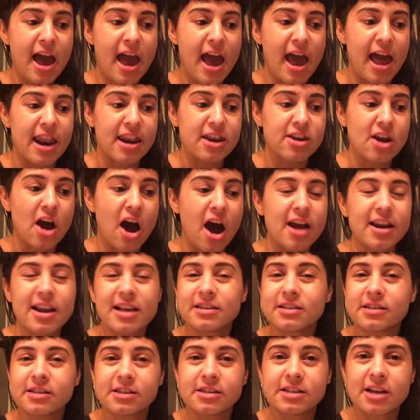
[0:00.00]
and not
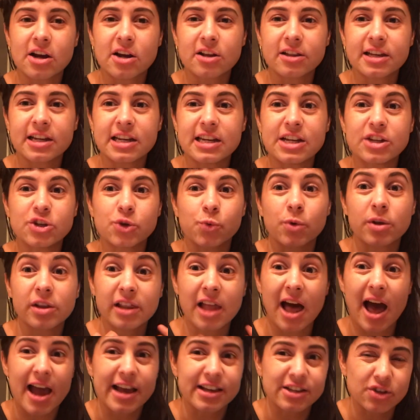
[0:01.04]
necessarily need to
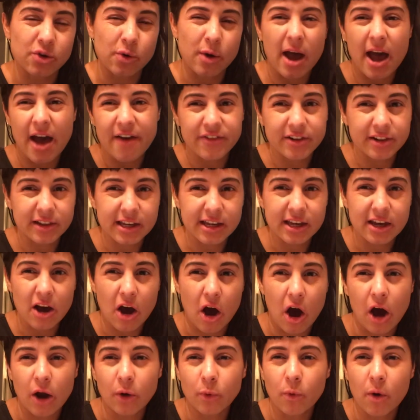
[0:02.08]
rely so heavily
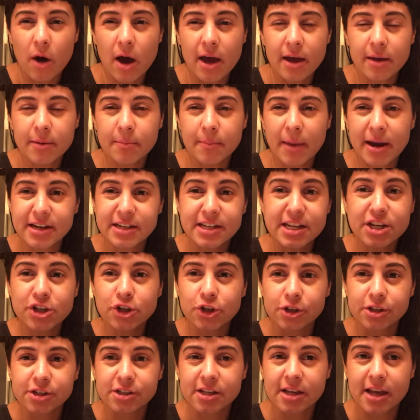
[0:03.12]
on what my
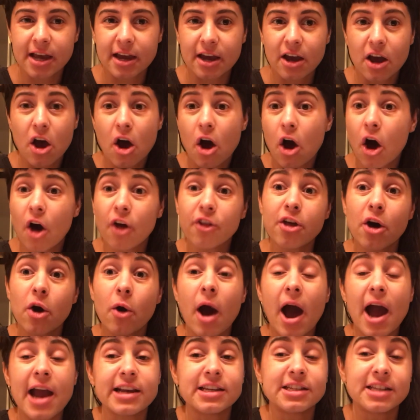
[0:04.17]
teachers say. Although
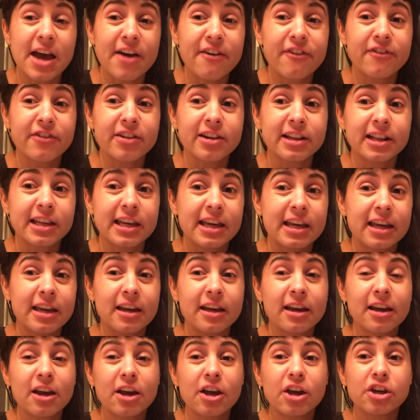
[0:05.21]
I
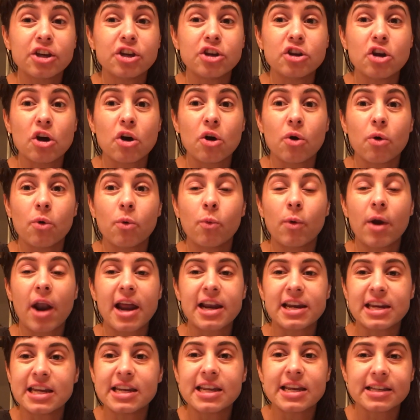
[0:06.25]
definitely, you know, when I
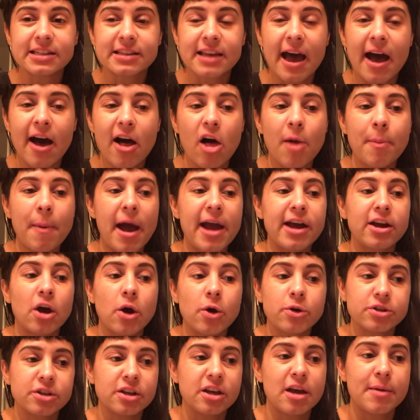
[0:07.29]
need his help, I go
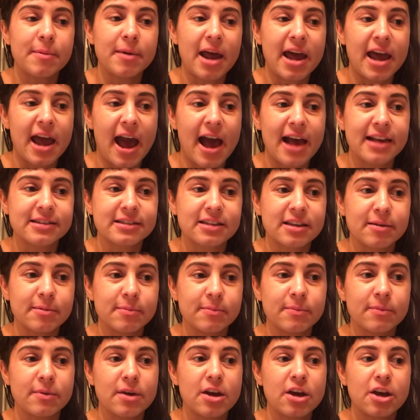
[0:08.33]
to him and I ask
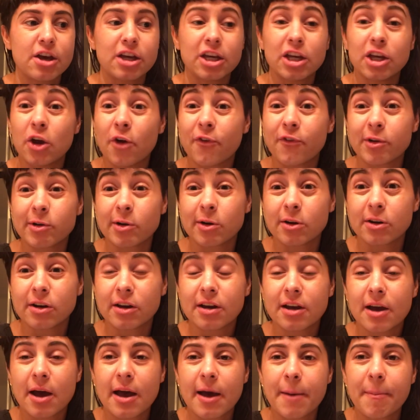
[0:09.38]
him, you know, for
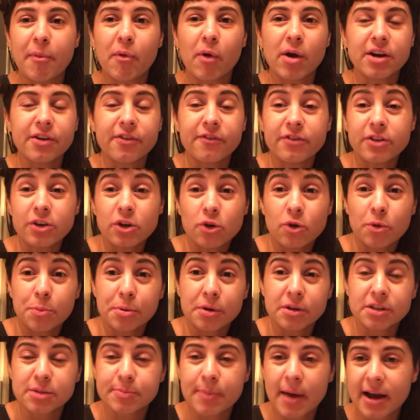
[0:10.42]
a point of view,
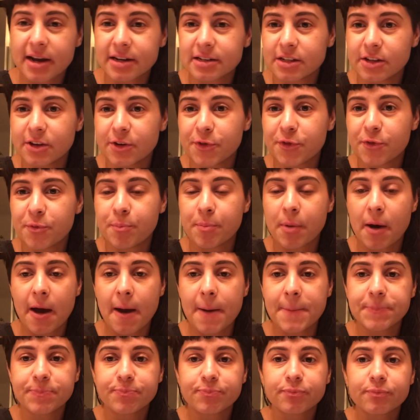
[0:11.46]
perspective.
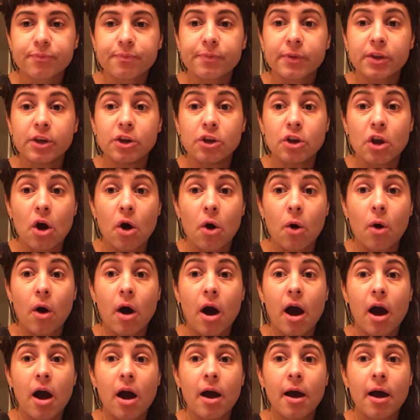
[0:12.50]
But, you know,